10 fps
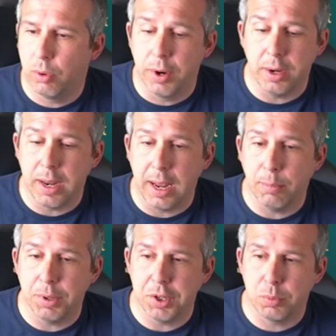Creodan
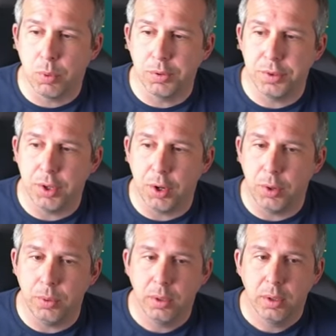here, we just want
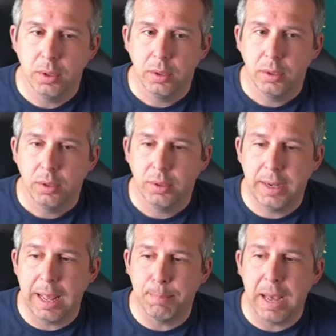to
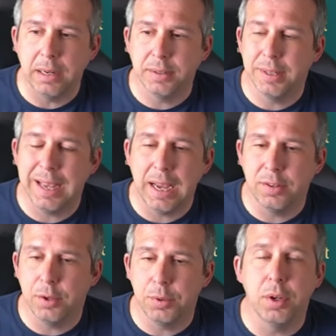get back to the
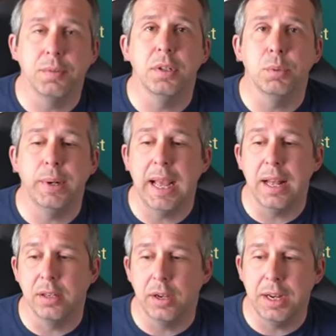A2 as often as we
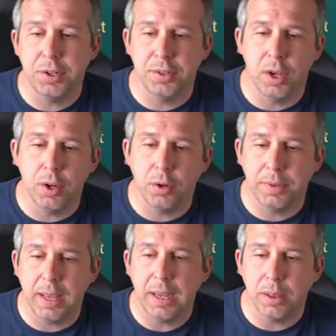can. So I actually turn
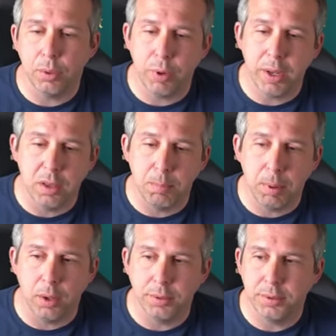off the A3 on the
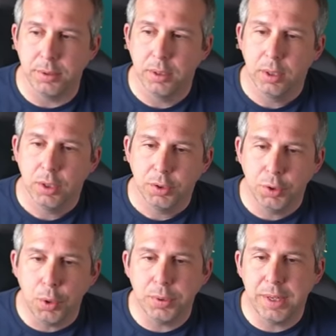boss,
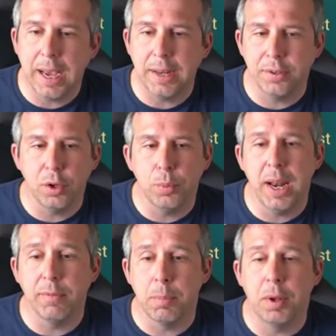use the A2
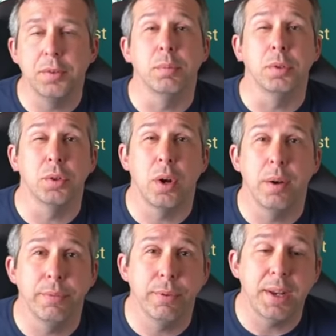whenever possible to try
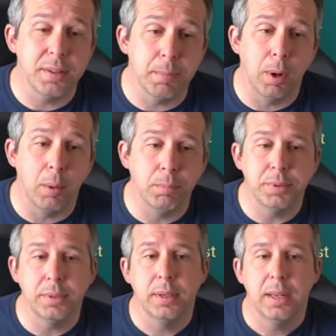and freeze the
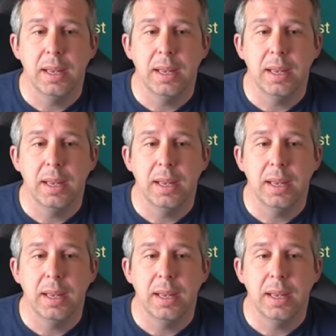bombs.